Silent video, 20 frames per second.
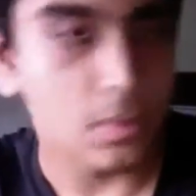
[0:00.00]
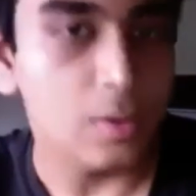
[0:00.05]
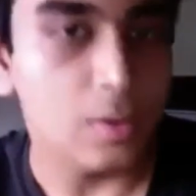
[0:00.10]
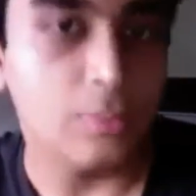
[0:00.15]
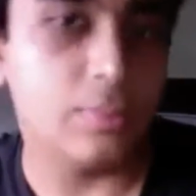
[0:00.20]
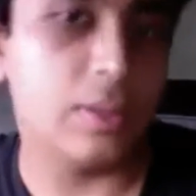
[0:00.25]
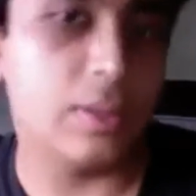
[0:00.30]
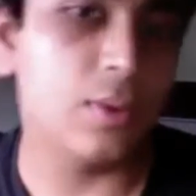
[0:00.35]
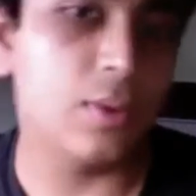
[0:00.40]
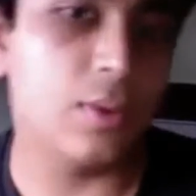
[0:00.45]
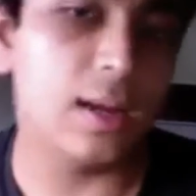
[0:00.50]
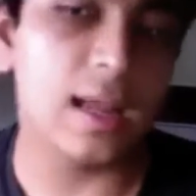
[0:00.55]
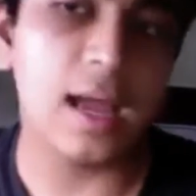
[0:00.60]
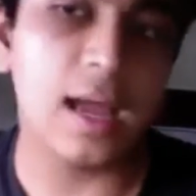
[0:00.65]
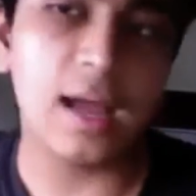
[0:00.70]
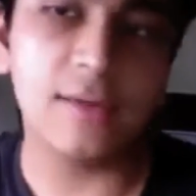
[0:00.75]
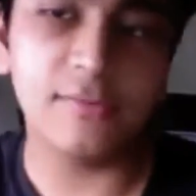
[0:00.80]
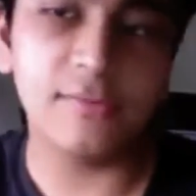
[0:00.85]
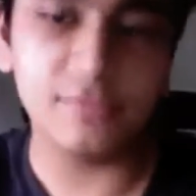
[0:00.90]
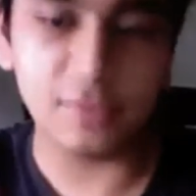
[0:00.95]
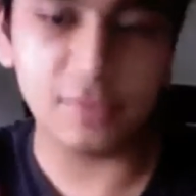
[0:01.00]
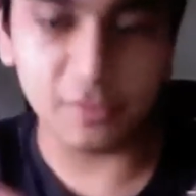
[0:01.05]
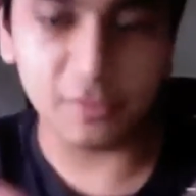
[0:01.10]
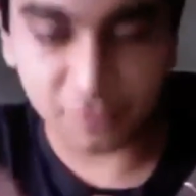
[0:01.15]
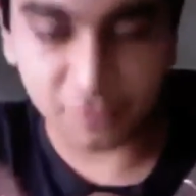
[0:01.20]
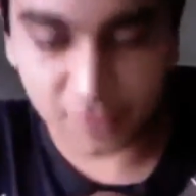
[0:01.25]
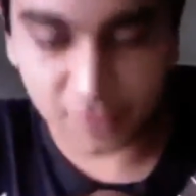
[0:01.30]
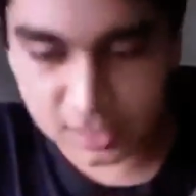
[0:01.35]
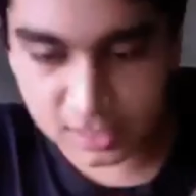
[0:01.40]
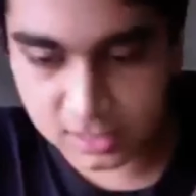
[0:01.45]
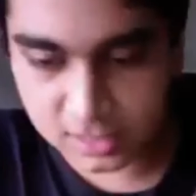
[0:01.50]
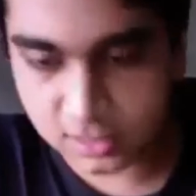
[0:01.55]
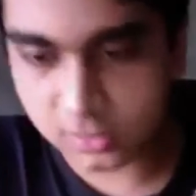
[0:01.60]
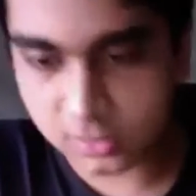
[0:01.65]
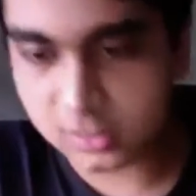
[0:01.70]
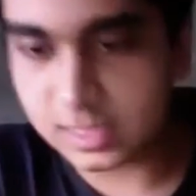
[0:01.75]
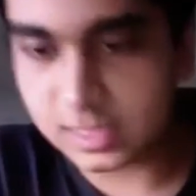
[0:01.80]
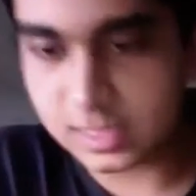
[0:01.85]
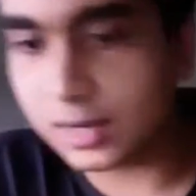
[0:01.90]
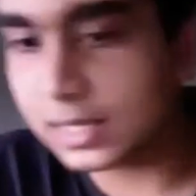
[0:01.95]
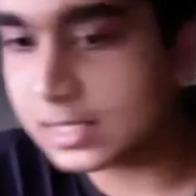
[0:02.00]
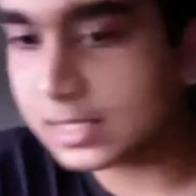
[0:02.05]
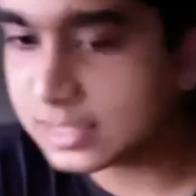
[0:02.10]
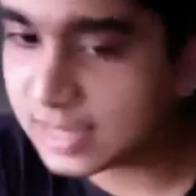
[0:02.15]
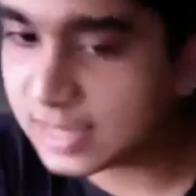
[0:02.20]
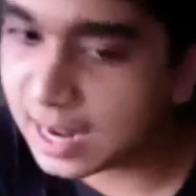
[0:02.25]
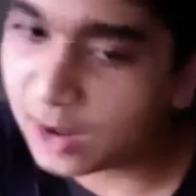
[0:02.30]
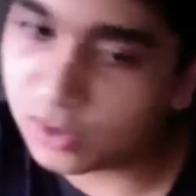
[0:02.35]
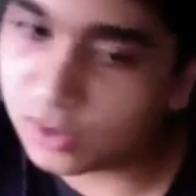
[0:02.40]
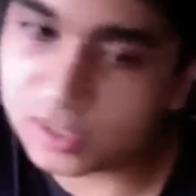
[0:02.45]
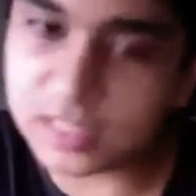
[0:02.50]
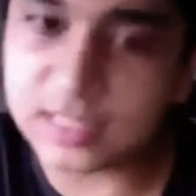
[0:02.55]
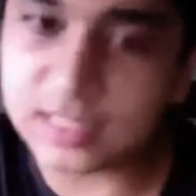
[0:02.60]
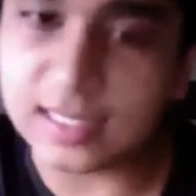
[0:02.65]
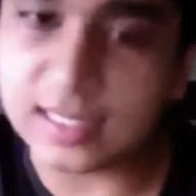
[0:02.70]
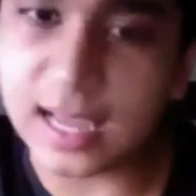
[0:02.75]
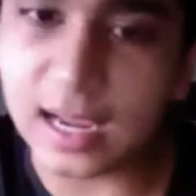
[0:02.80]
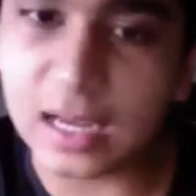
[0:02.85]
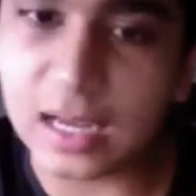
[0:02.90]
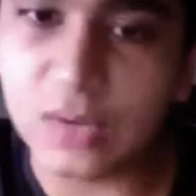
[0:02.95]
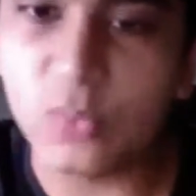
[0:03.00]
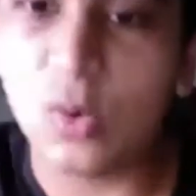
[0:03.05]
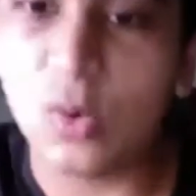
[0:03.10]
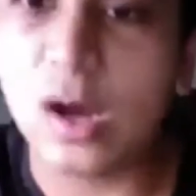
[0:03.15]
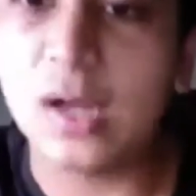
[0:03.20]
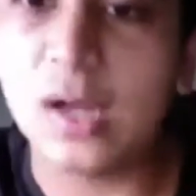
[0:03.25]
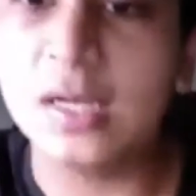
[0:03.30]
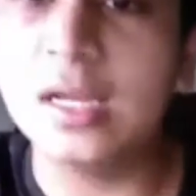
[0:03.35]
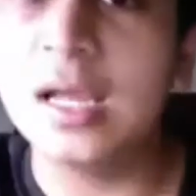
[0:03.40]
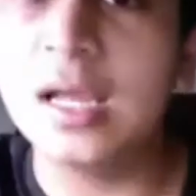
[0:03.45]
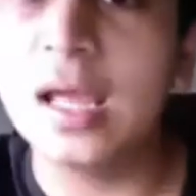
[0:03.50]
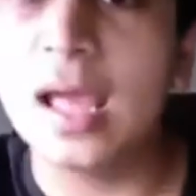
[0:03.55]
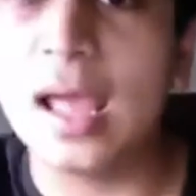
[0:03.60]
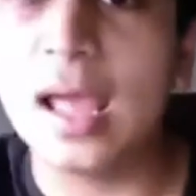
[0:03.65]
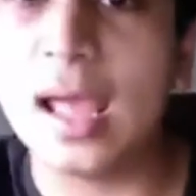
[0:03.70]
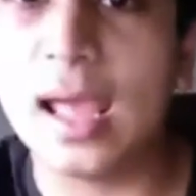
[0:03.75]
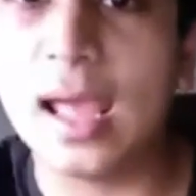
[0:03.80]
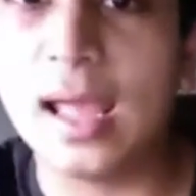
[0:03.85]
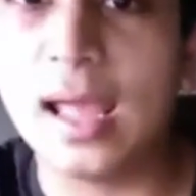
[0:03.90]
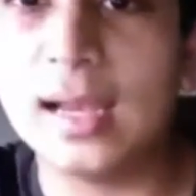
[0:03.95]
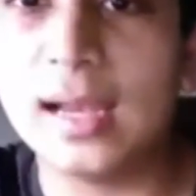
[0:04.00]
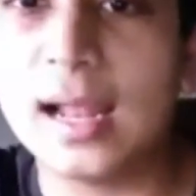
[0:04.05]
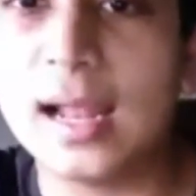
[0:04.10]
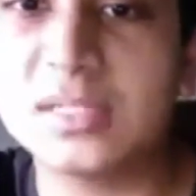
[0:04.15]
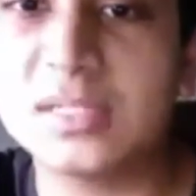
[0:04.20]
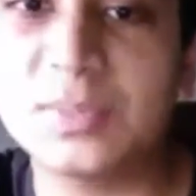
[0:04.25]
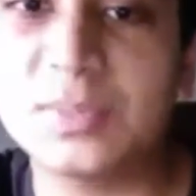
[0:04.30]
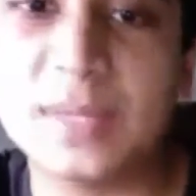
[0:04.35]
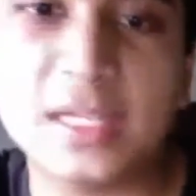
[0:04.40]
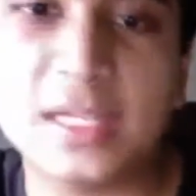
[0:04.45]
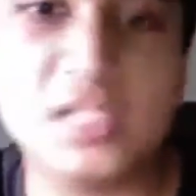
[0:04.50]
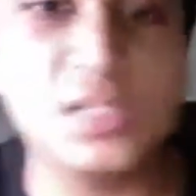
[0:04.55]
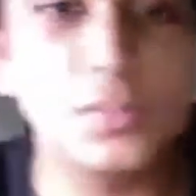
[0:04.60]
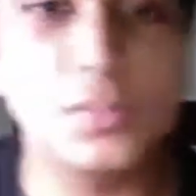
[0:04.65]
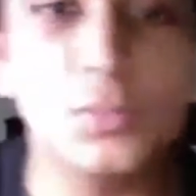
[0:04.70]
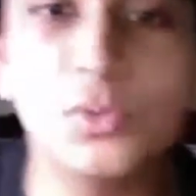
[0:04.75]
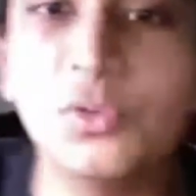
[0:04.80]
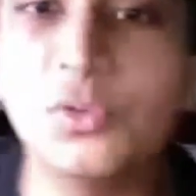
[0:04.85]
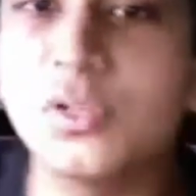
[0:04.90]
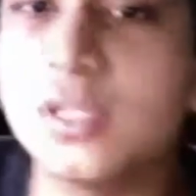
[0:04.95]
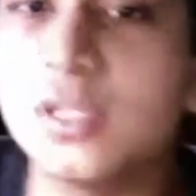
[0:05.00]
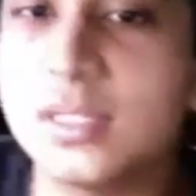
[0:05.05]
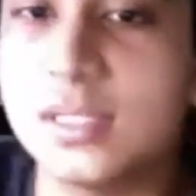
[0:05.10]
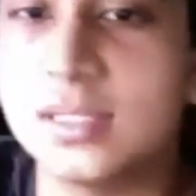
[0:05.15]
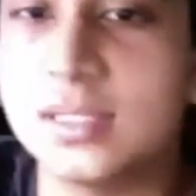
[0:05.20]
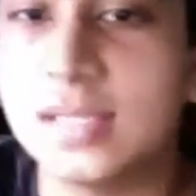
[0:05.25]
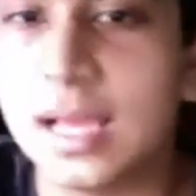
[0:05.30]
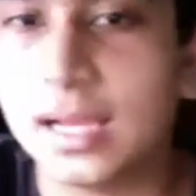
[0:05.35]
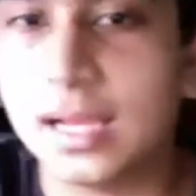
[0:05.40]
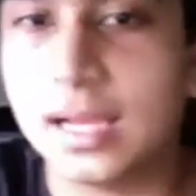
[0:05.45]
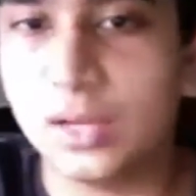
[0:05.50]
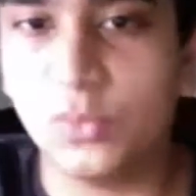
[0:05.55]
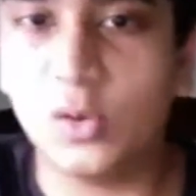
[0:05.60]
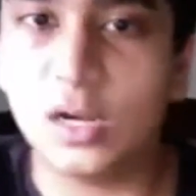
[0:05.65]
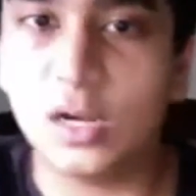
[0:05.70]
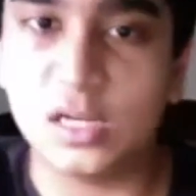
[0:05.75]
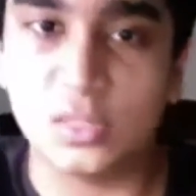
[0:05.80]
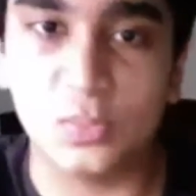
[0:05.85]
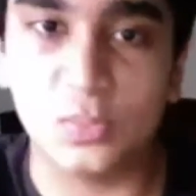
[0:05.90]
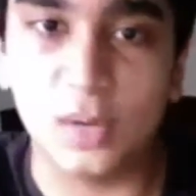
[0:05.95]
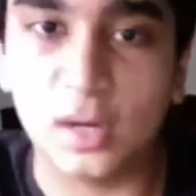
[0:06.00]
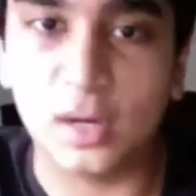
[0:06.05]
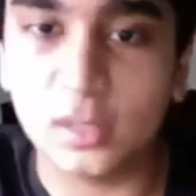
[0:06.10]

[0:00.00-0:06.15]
We want to have the first note sounding as loud as the second one, and it has to be as smooth as the second one as well.